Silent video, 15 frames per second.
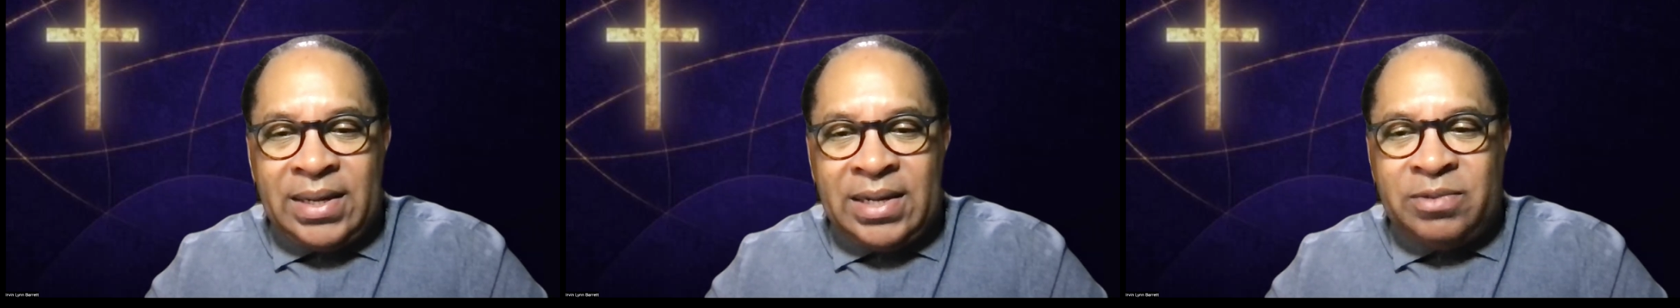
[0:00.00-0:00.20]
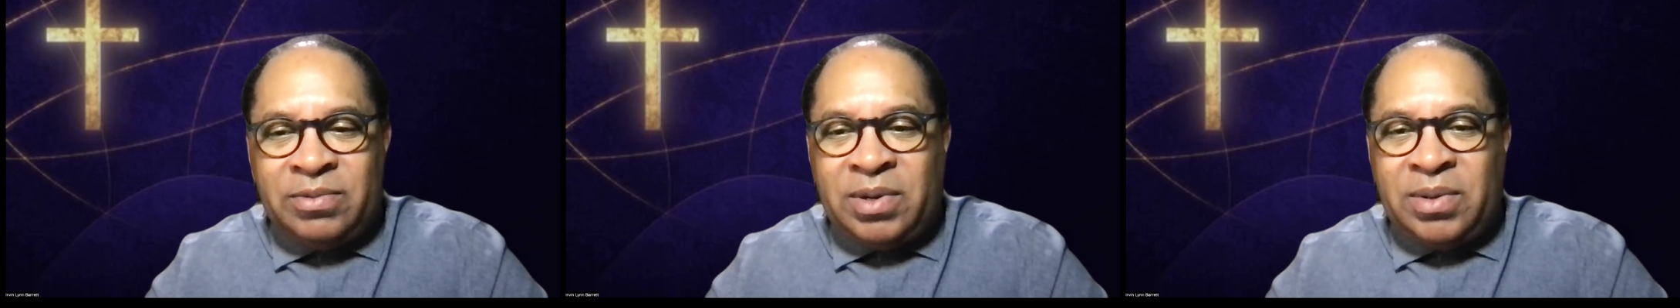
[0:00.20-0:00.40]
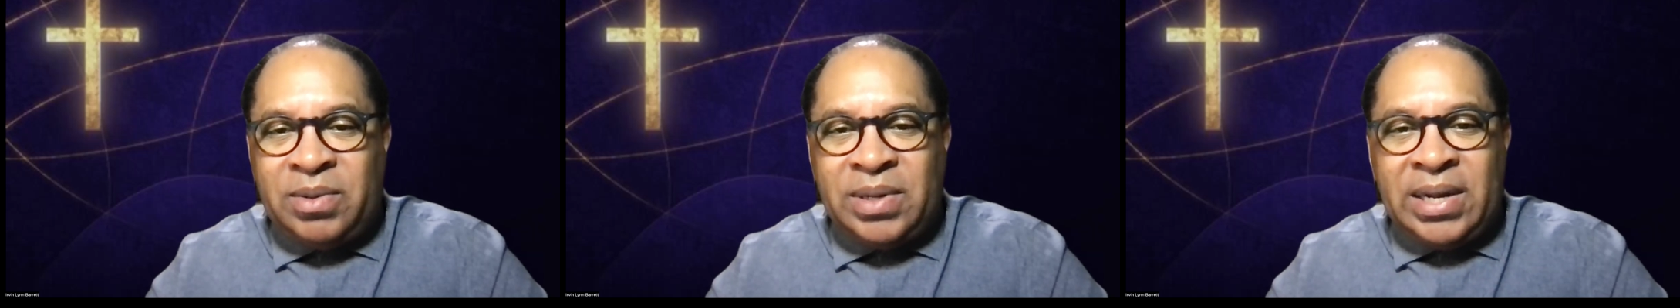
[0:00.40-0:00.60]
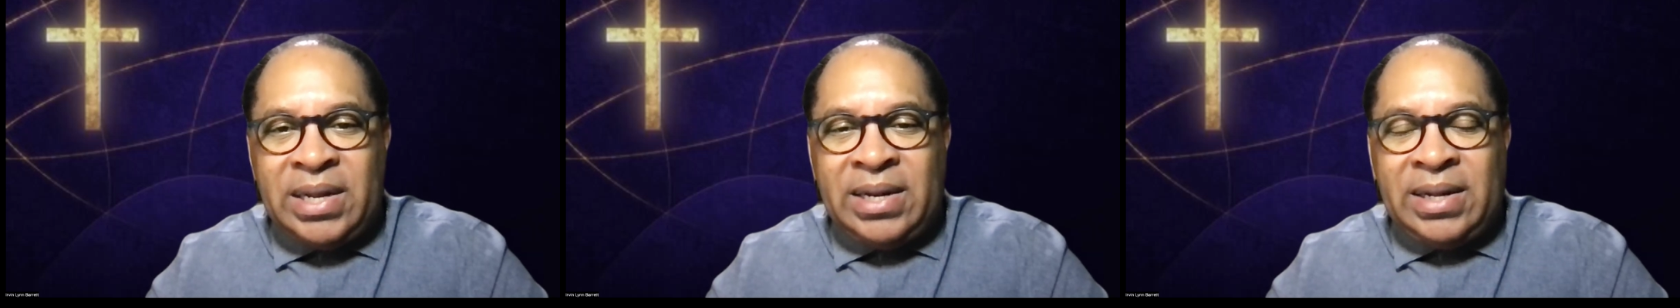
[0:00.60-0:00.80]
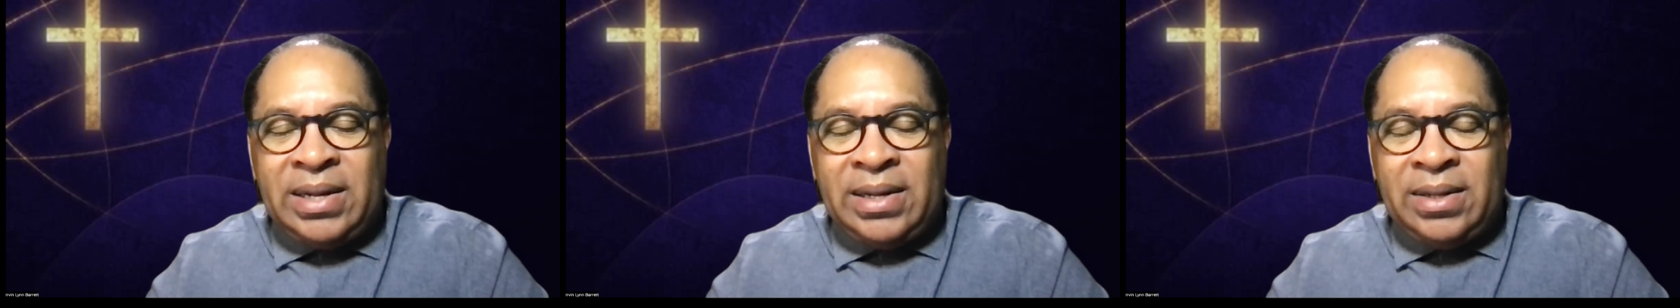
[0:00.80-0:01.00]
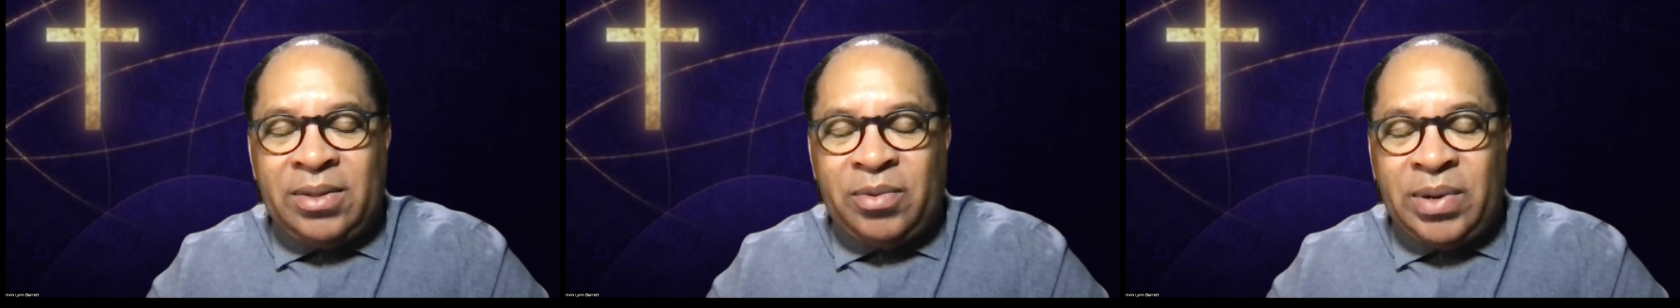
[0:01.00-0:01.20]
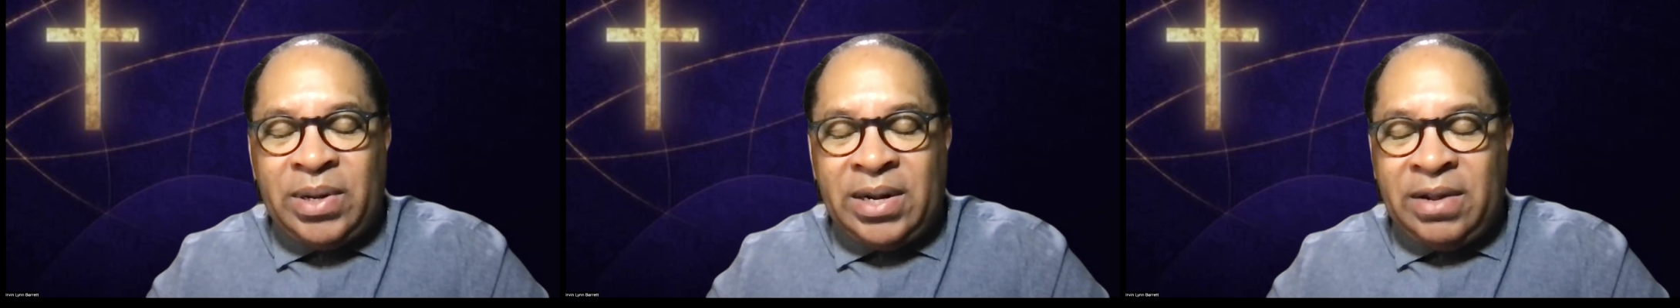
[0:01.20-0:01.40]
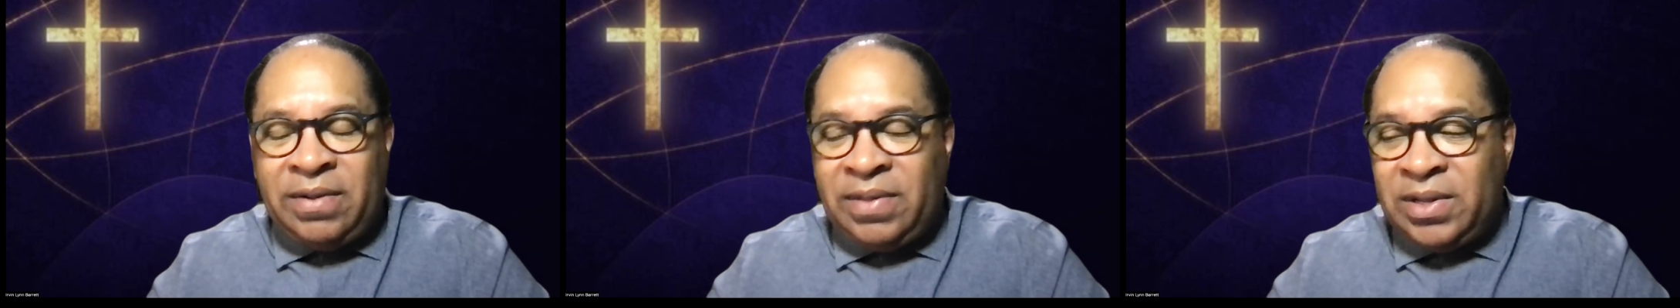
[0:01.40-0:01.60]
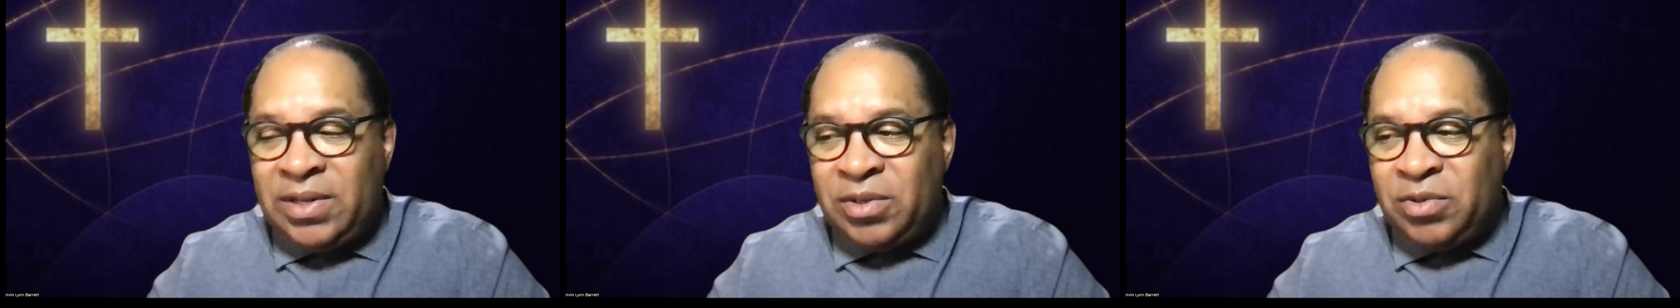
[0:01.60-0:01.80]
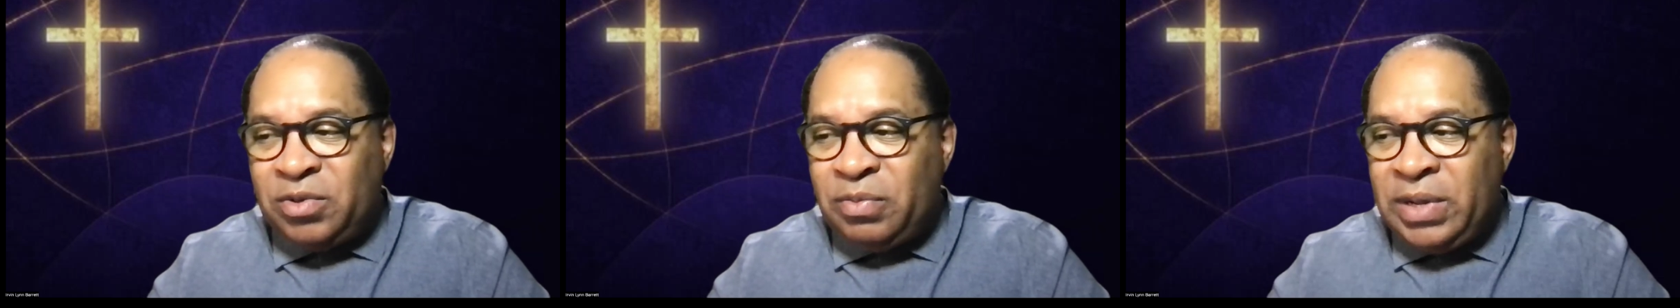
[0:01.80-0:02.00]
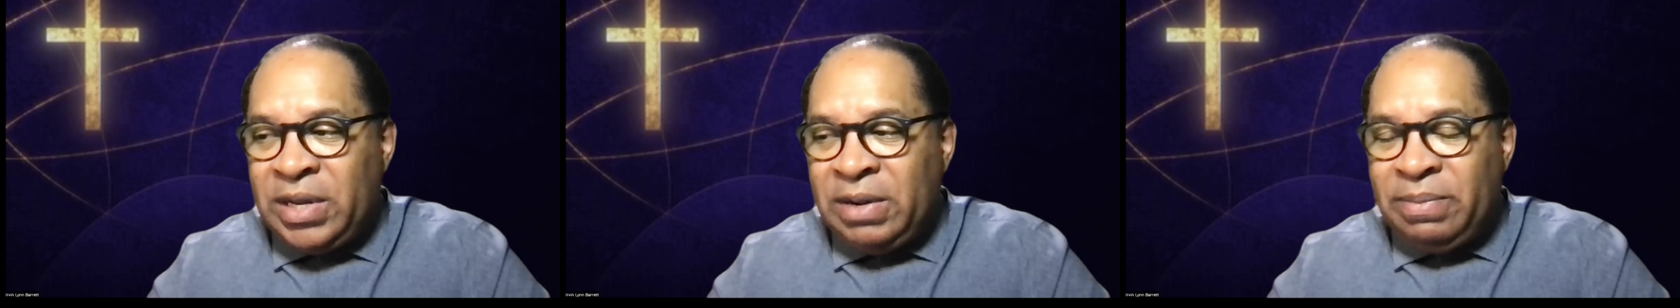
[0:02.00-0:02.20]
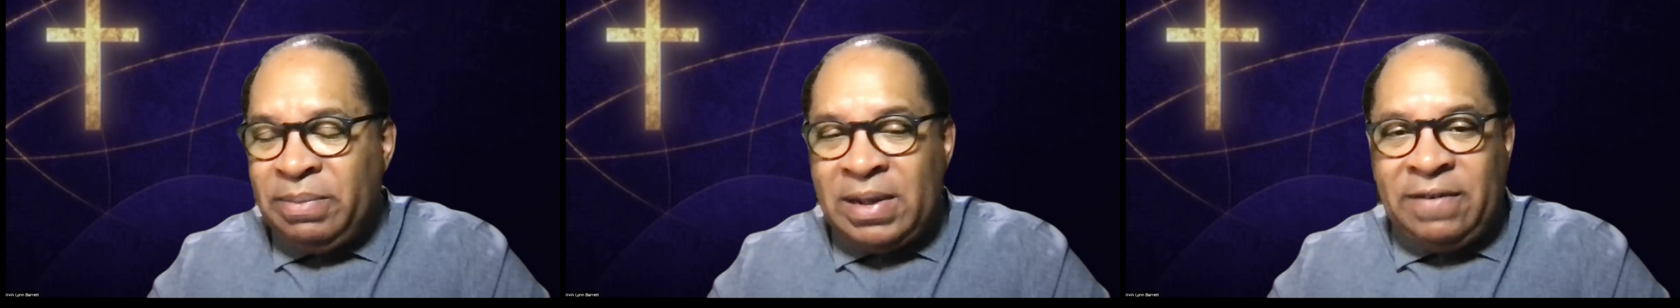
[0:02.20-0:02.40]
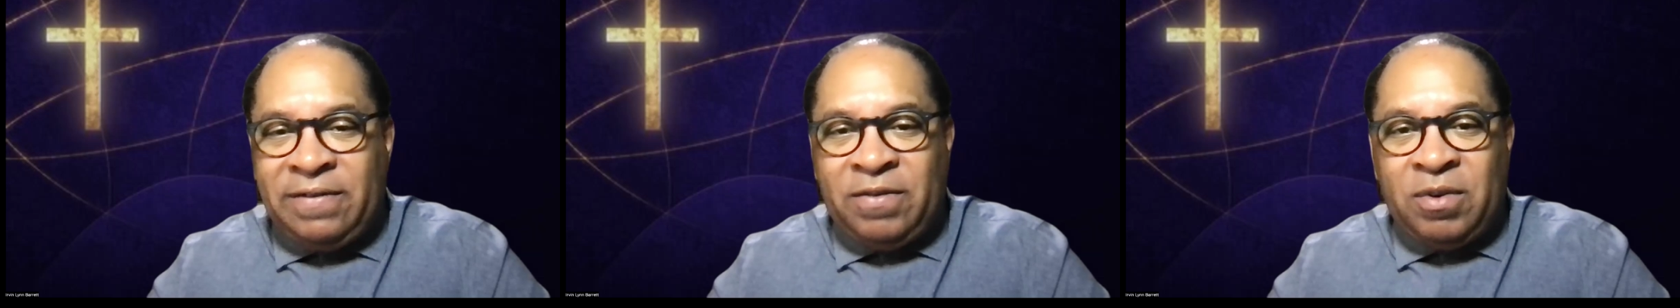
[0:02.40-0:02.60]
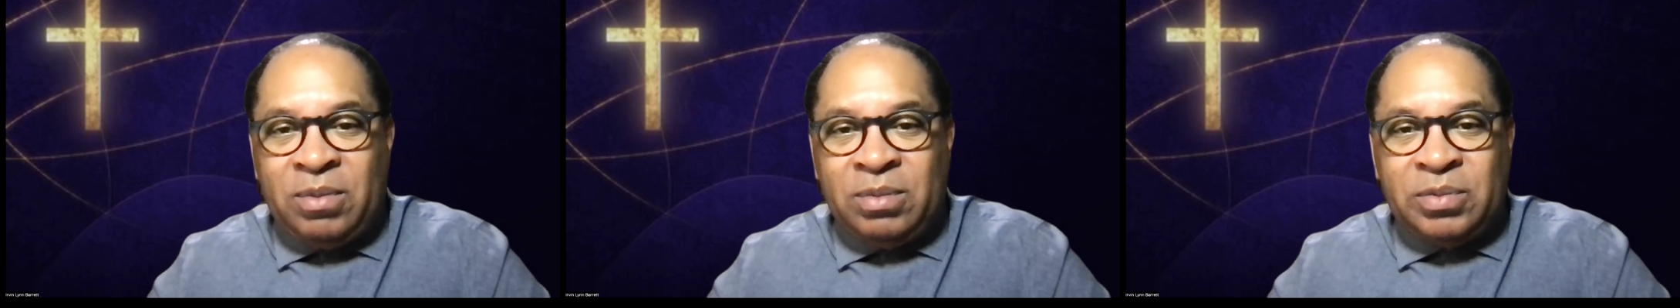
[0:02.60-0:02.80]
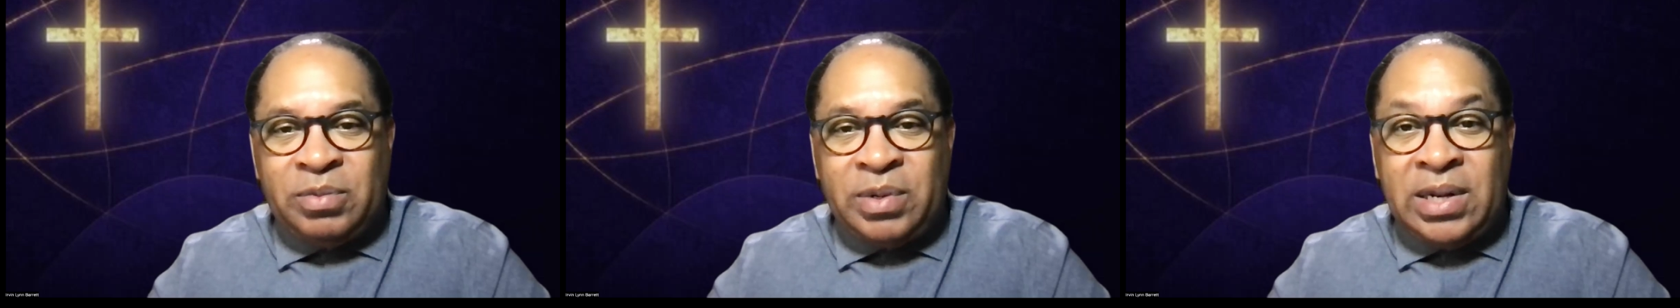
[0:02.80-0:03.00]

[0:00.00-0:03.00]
As well, through any of the social media platforms,